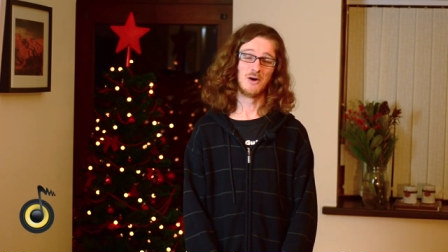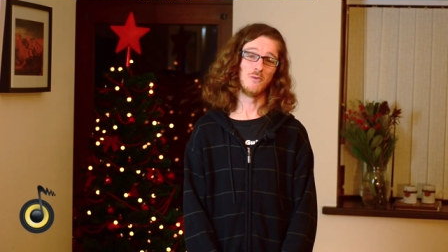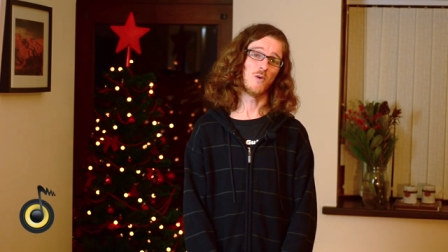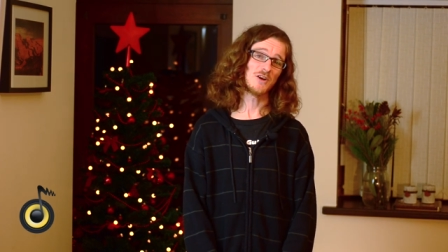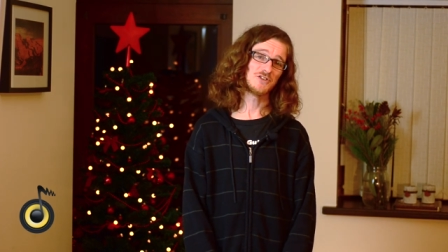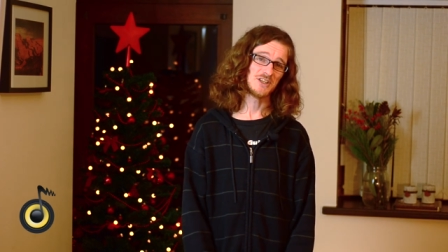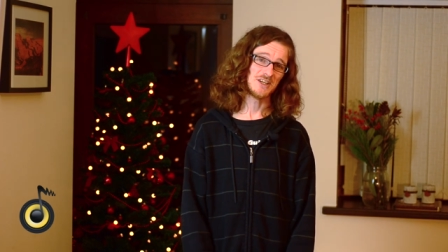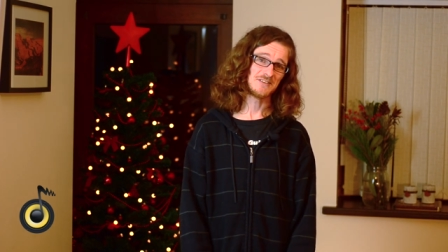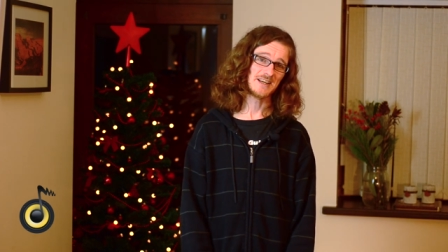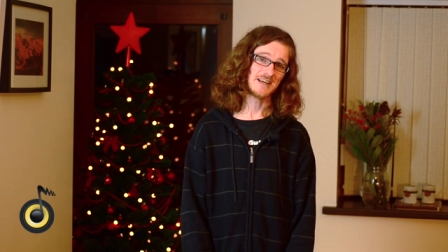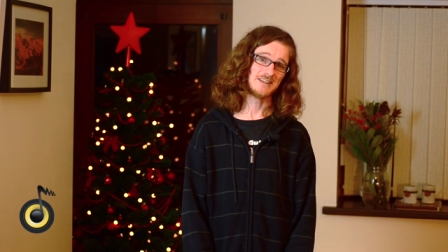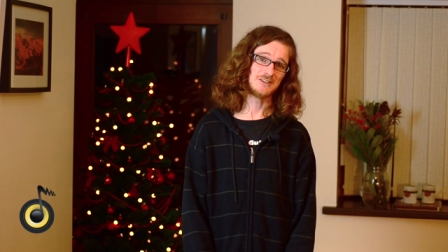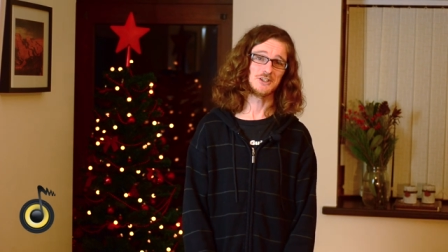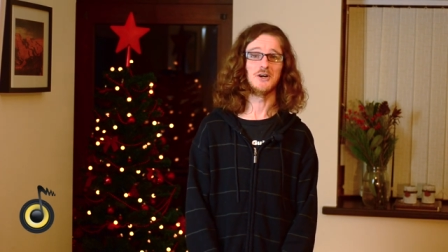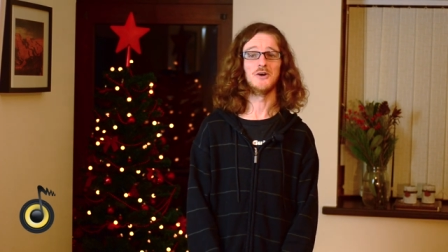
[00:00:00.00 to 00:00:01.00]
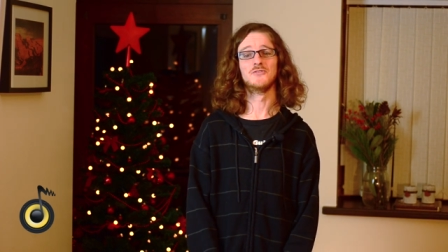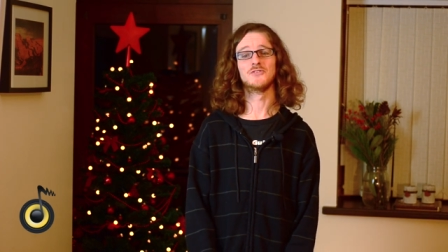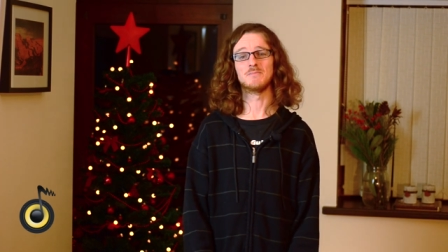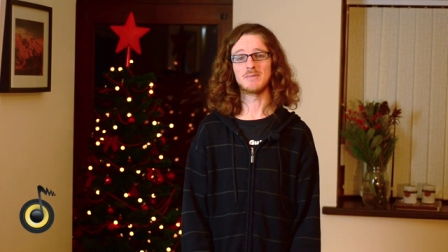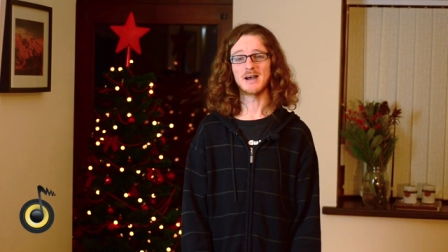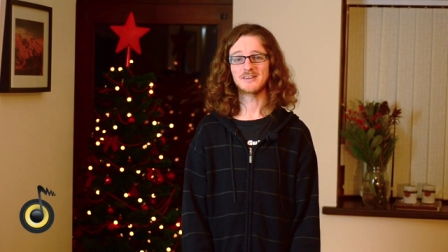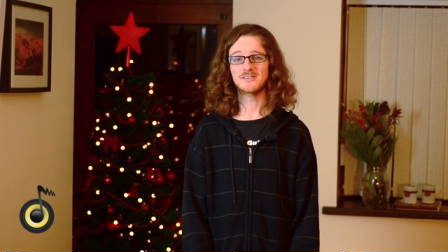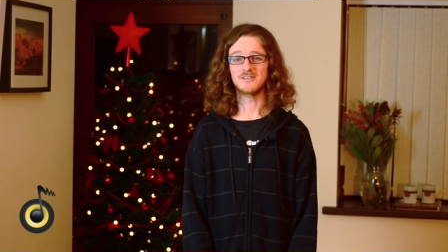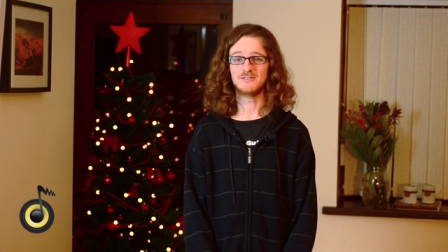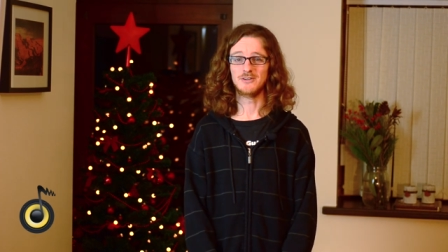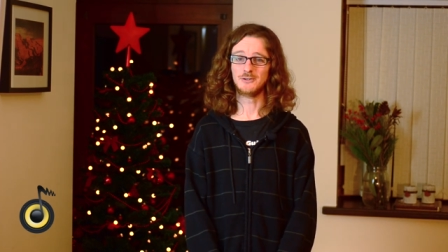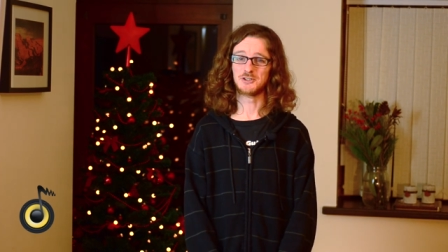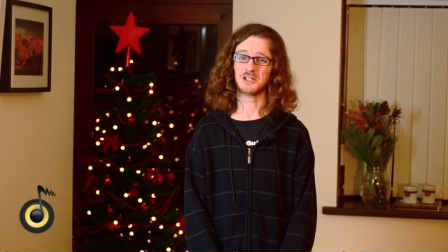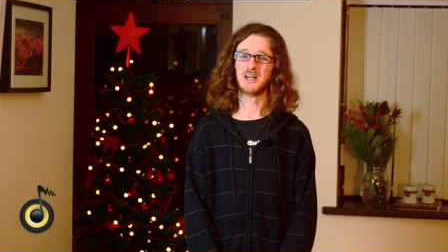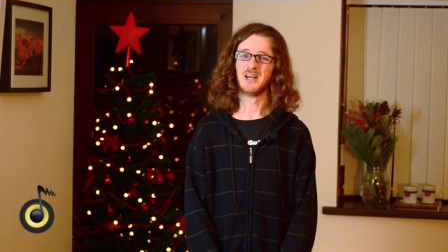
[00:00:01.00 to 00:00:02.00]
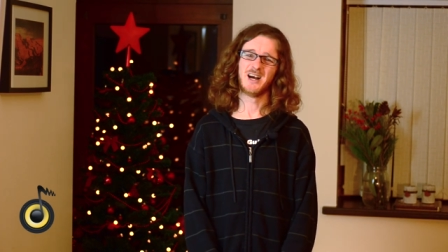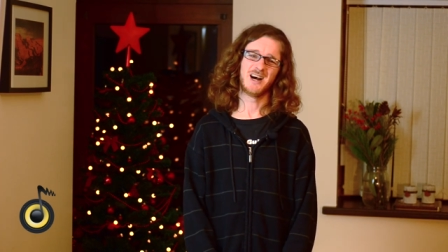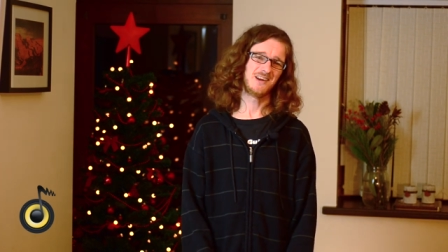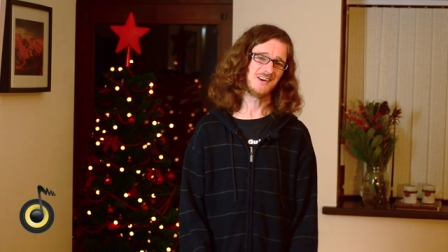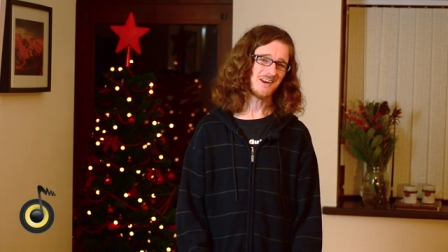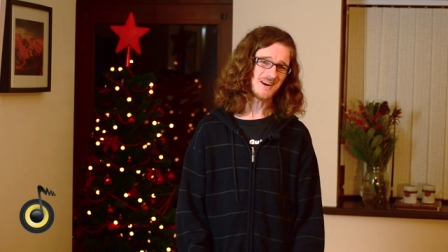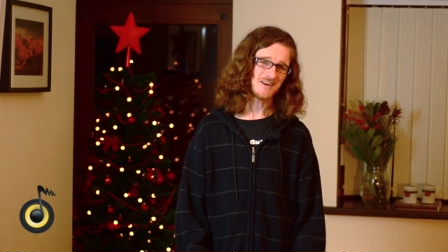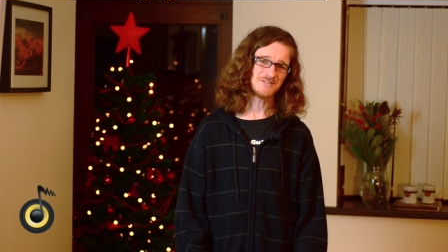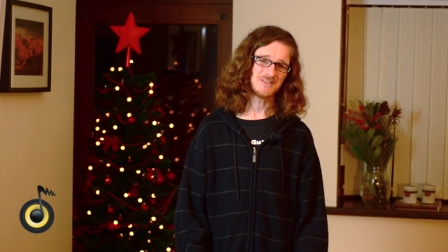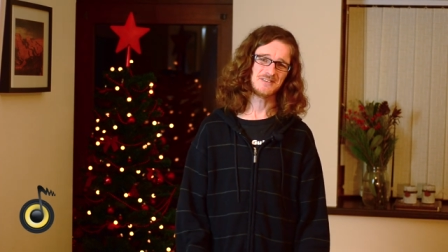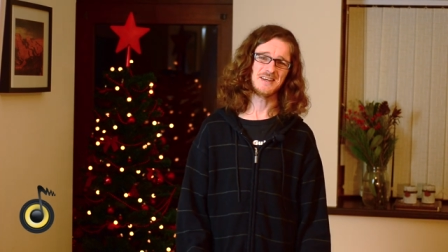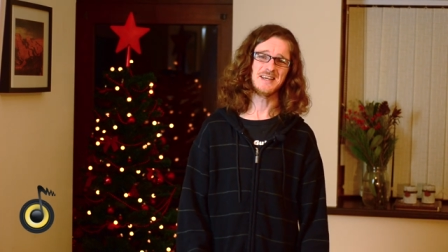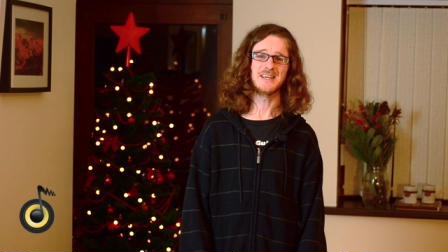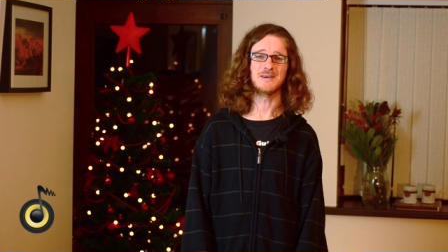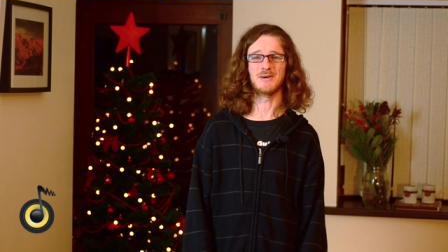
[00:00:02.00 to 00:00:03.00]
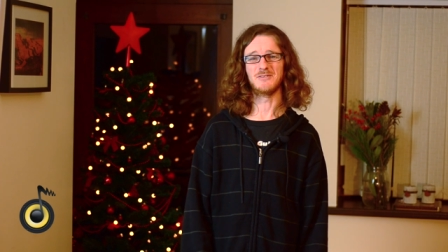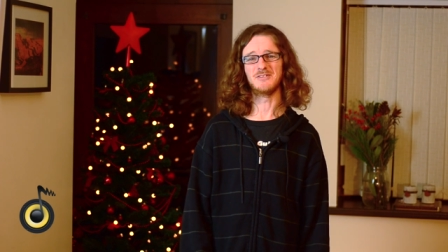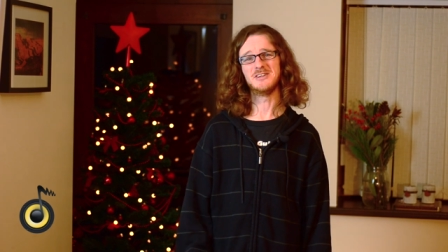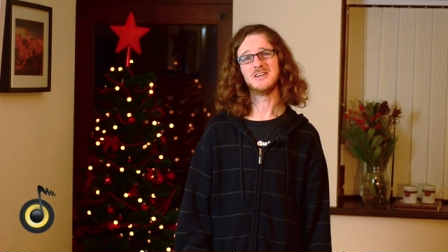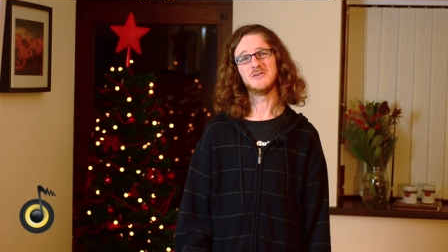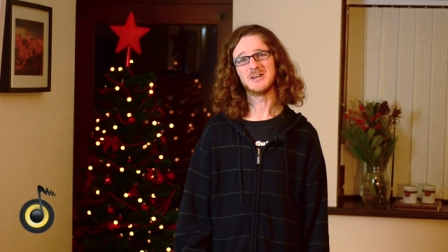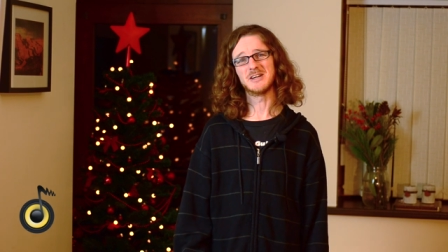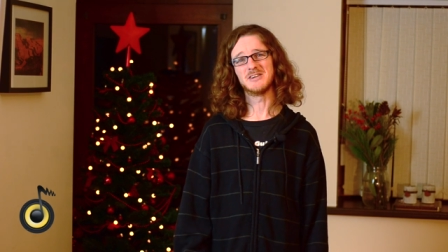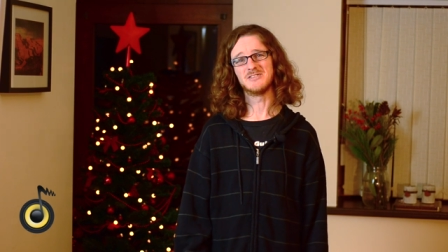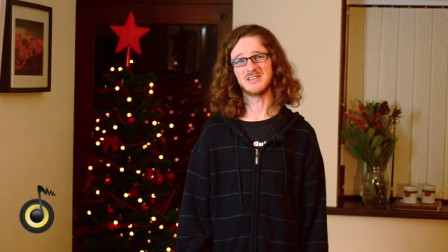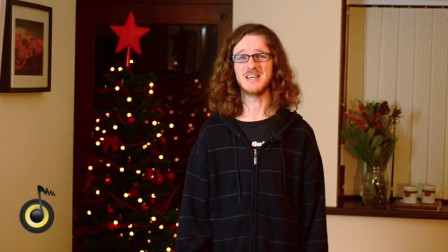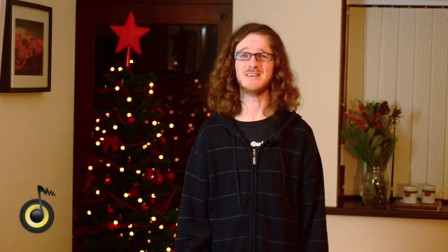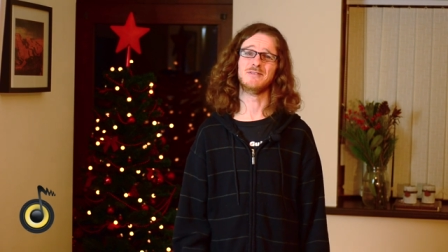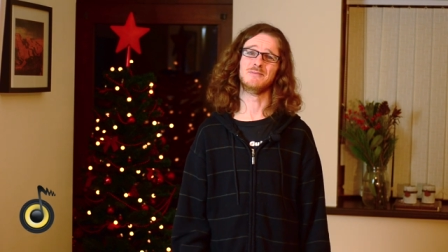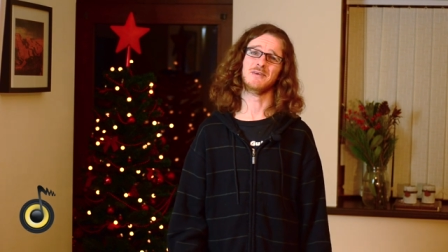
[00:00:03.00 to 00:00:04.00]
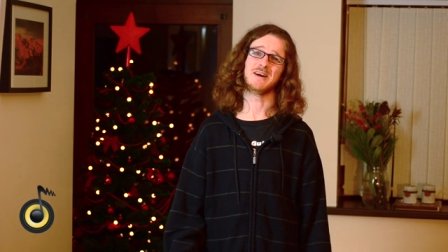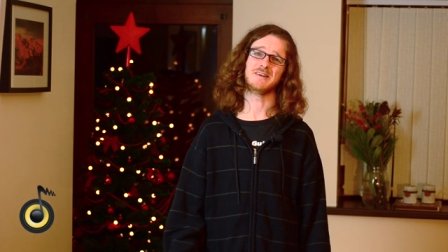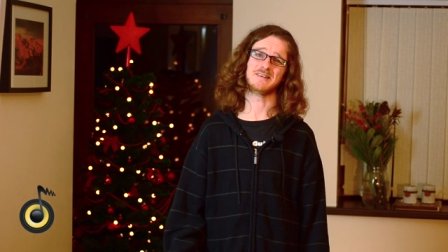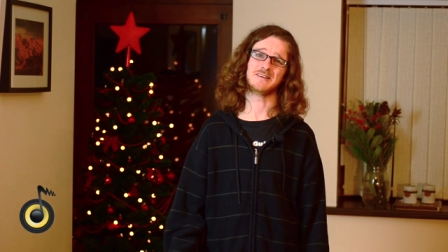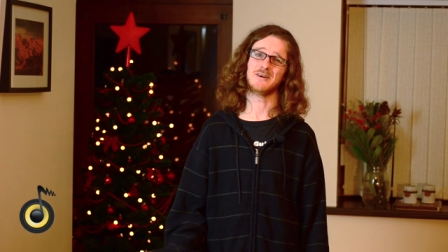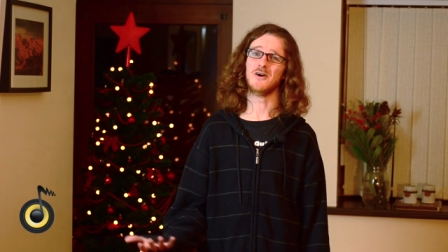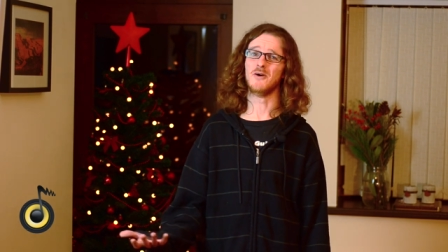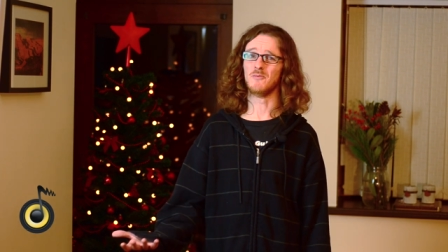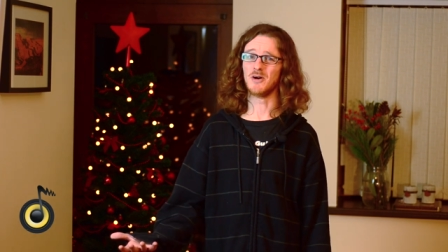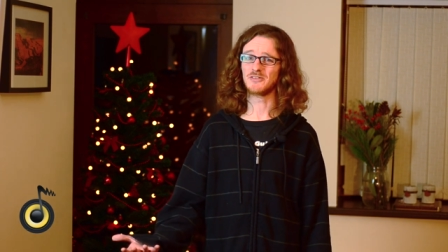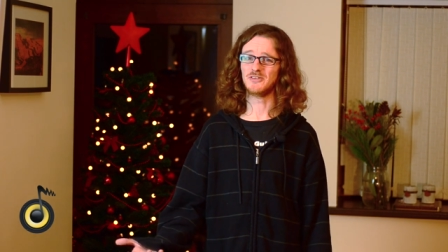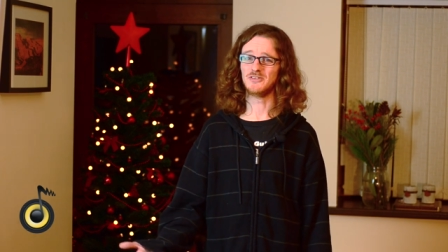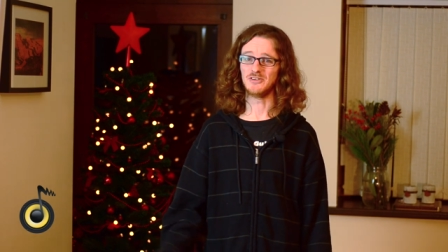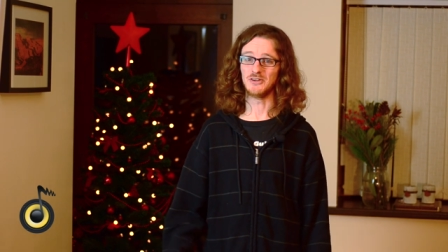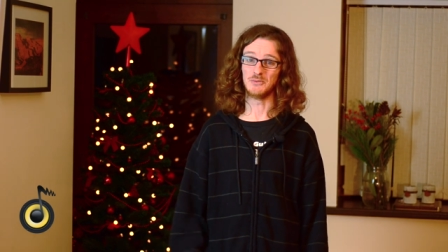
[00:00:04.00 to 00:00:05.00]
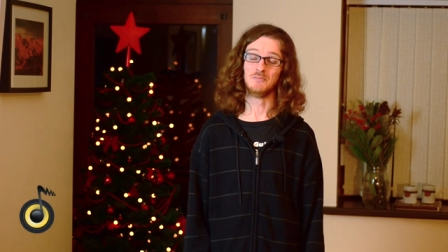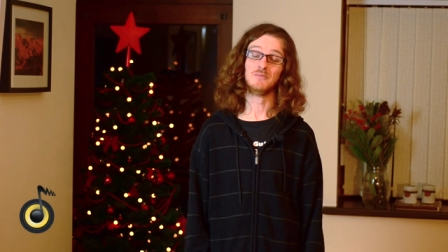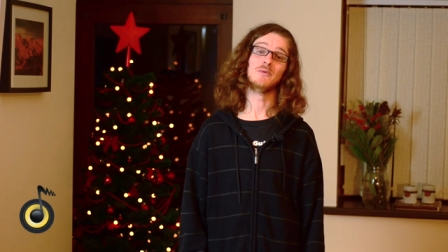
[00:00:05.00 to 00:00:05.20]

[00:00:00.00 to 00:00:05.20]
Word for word: watch Indiana Jones and Back to the Future and not have to think about New Year's Eve and where to go and what to do.